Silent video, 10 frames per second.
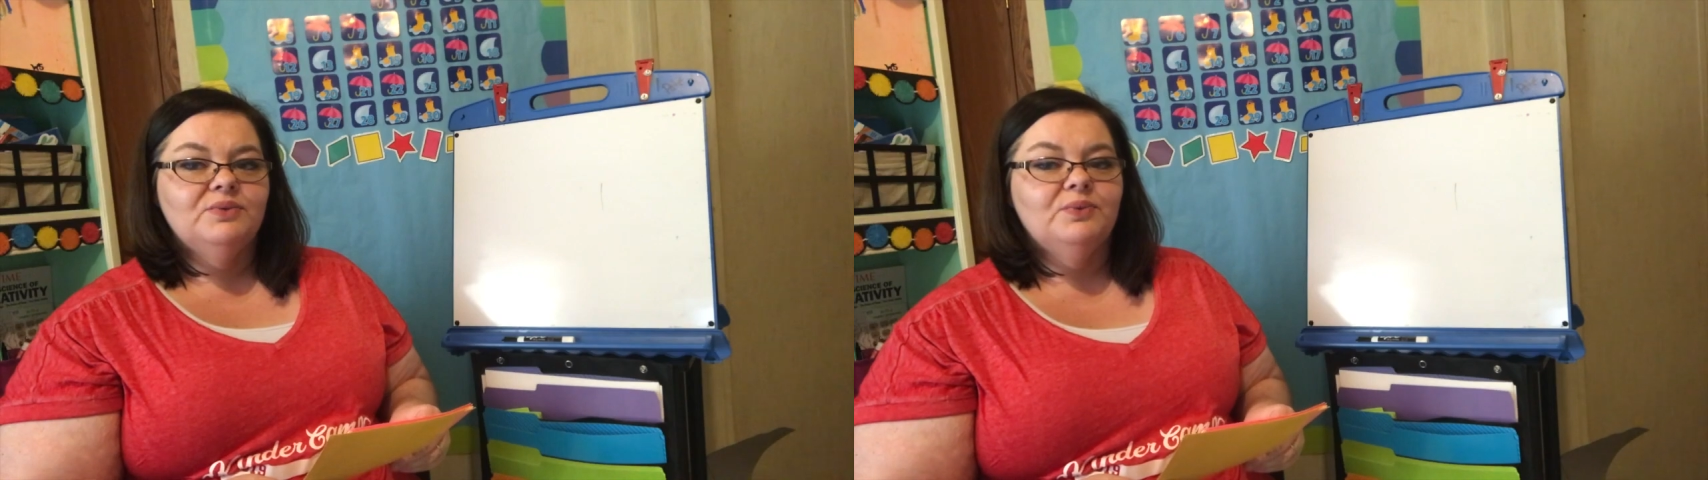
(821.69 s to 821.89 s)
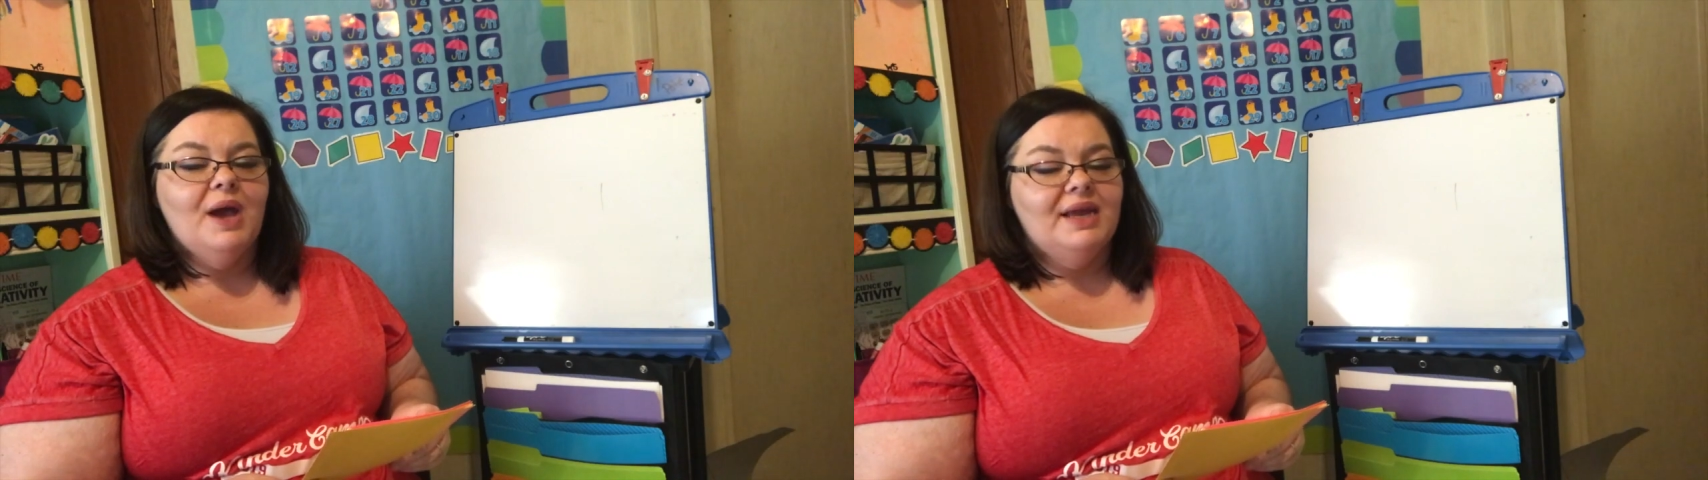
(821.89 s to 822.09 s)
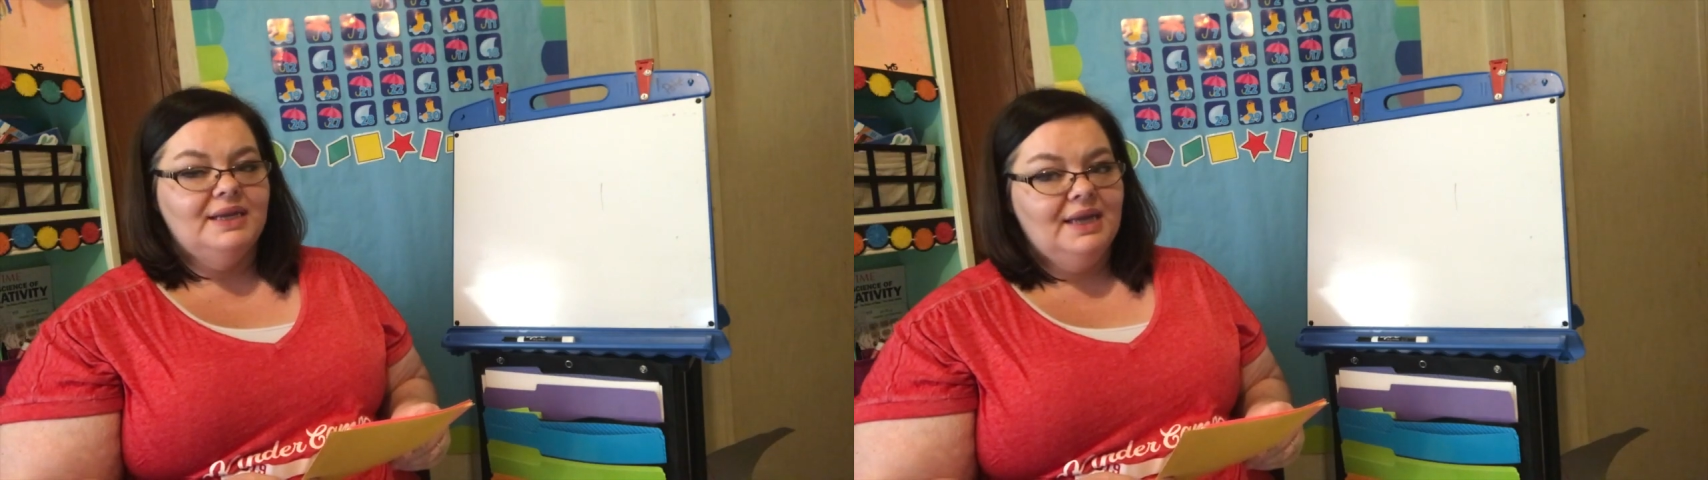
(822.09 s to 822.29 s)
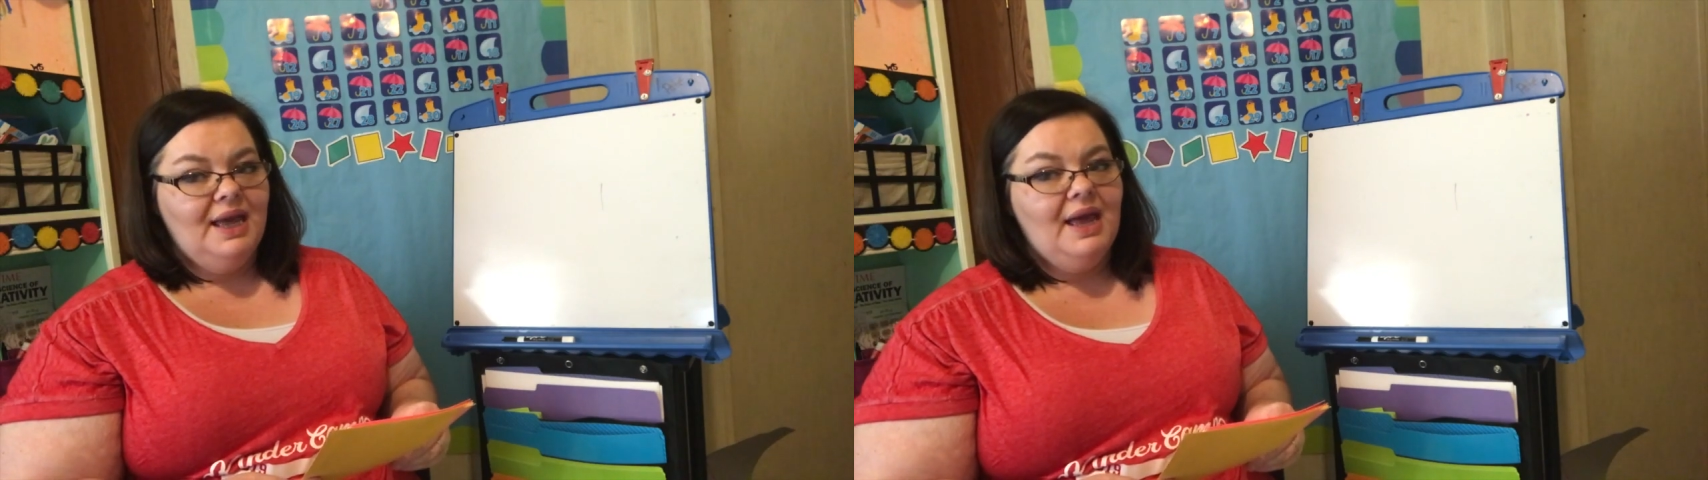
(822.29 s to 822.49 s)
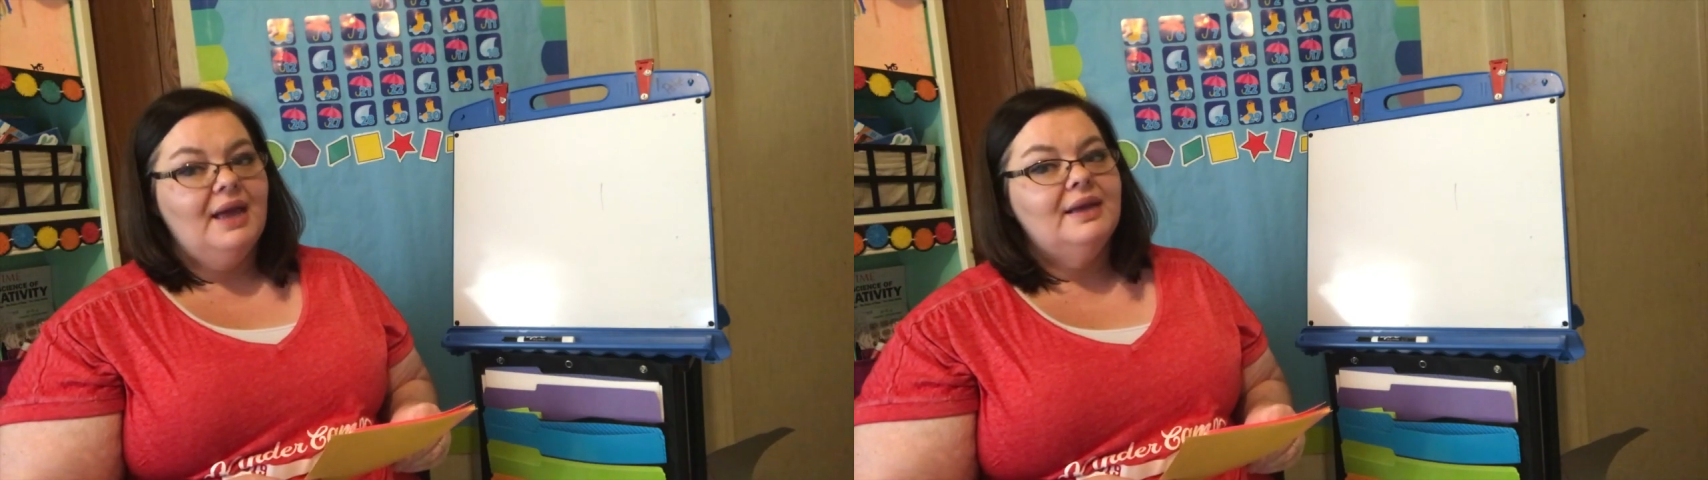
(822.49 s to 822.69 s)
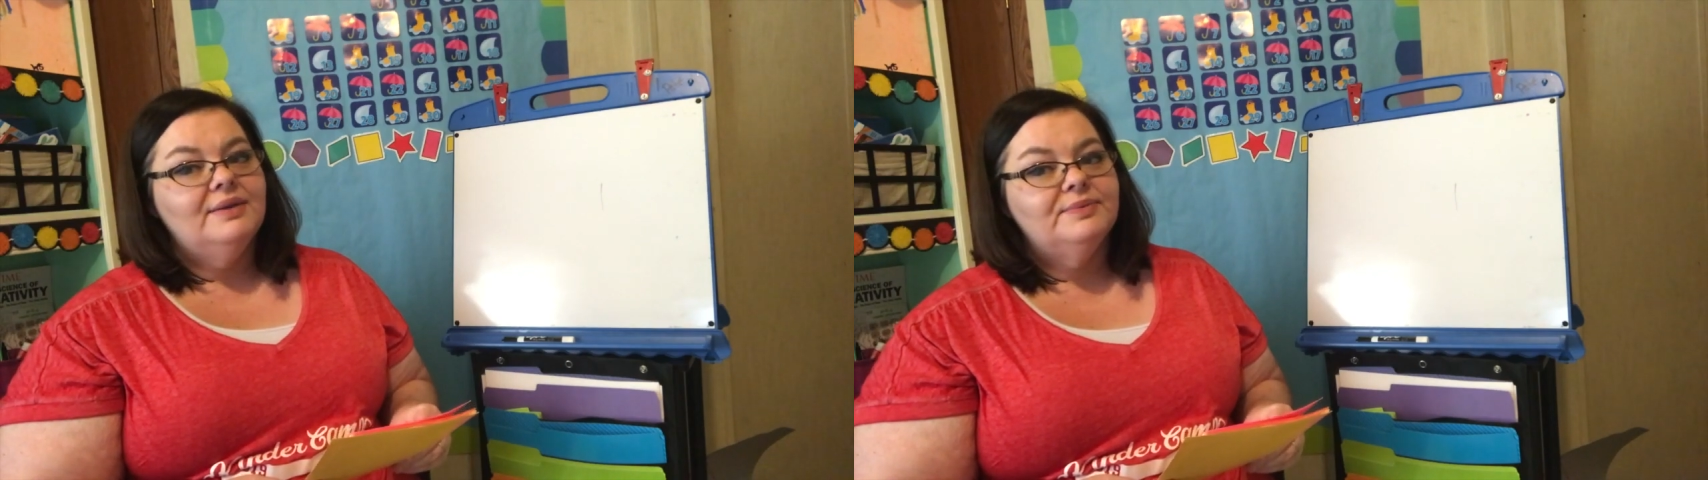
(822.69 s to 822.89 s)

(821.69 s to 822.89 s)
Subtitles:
write a K.